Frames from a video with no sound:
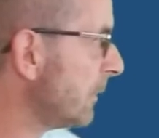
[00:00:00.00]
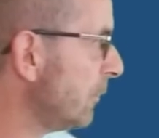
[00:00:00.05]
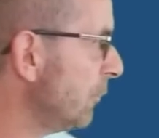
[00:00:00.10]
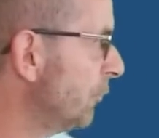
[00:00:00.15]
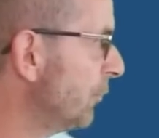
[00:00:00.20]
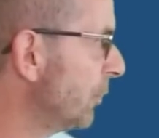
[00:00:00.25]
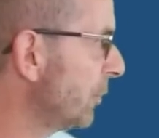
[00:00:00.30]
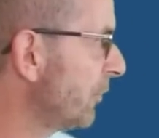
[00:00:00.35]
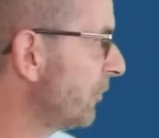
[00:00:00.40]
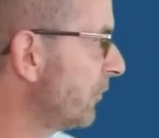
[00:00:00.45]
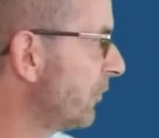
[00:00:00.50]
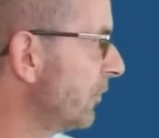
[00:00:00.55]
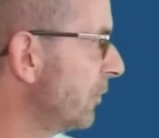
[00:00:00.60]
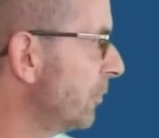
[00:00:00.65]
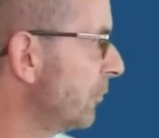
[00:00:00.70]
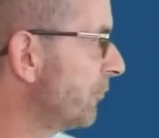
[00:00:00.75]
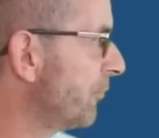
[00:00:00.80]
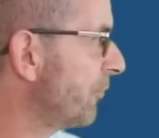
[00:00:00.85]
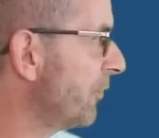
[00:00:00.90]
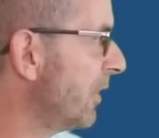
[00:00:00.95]
Forwards
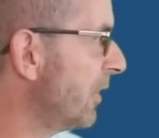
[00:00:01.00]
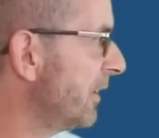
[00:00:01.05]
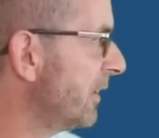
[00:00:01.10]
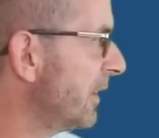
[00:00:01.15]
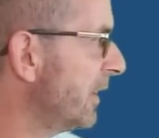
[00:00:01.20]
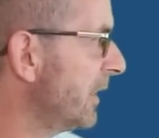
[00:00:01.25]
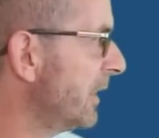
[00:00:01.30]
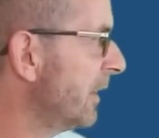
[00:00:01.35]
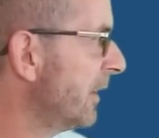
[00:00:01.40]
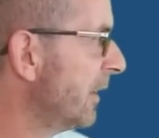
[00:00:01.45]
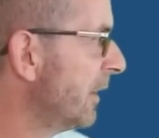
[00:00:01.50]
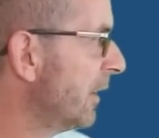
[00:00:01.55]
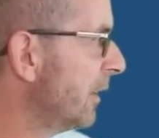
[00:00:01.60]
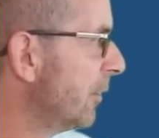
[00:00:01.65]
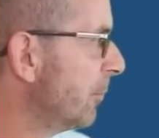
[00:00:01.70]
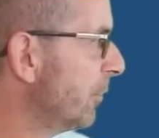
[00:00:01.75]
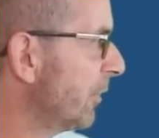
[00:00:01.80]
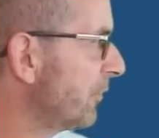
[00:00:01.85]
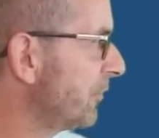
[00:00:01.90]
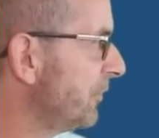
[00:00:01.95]
to Friday,
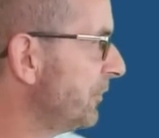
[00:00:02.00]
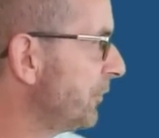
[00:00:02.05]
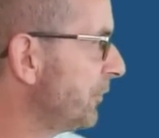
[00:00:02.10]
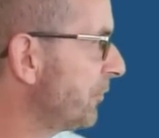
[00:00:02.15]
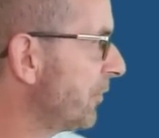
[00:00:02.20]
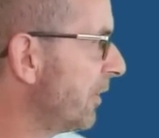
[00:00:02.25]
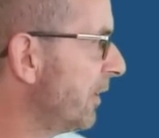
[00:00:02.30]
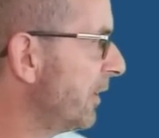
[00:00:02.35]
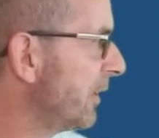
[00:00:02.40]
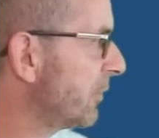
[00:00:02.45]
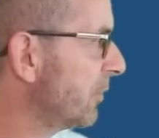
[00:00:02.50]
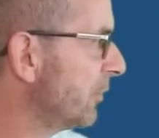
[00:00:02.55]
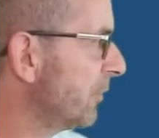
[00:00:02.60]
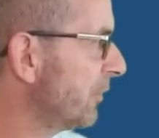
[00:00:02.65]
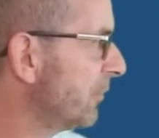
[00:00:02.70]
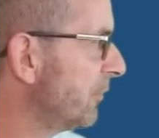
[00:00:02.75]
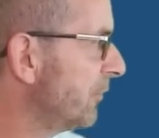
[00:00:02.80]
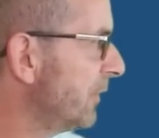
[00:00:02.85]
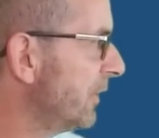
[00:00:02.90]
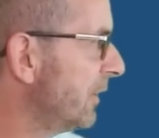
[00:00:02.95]
mostly dry according
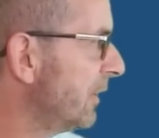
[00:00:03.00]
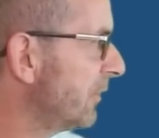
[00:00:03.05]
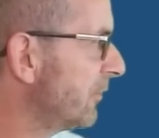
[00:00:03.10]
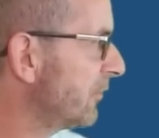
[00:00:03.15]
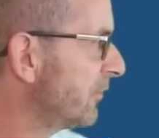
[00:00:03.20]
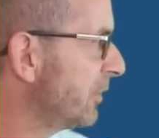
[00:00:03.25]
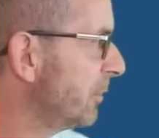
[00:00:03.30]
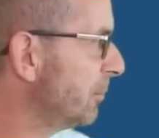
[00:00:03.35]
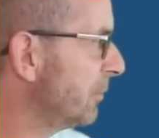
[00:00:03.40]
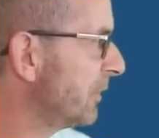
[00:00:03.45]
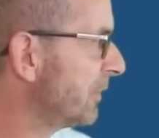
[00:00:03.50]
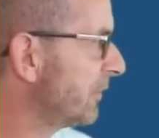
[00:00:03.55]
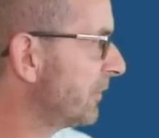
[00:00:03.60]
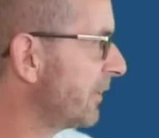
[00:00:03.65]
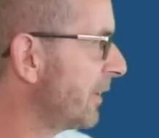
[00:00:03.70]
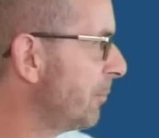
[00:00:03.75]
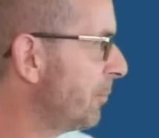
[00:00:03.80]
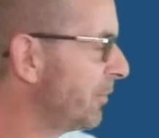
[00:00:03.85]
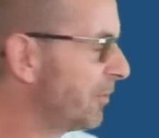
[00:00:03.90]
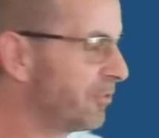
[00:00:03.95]
to this, similar
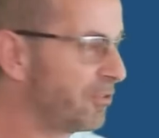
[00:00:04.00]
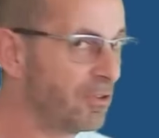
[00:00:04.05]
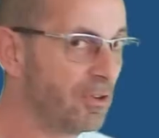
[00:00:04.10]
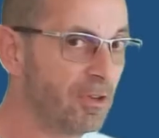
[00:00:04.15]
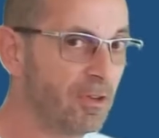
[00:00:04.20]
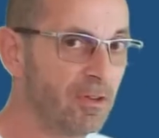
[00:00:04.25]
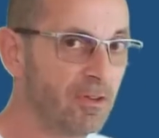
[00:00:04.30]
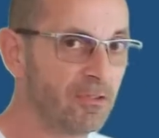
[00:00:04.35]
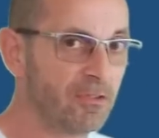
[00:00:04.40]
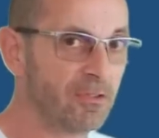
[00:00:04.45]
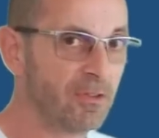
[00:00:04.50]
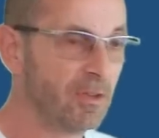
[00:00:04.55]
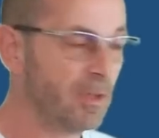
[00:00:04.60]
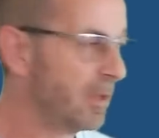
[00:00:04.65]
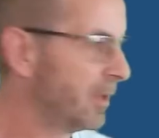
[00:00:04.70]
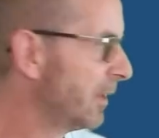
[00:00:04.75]
temperatures.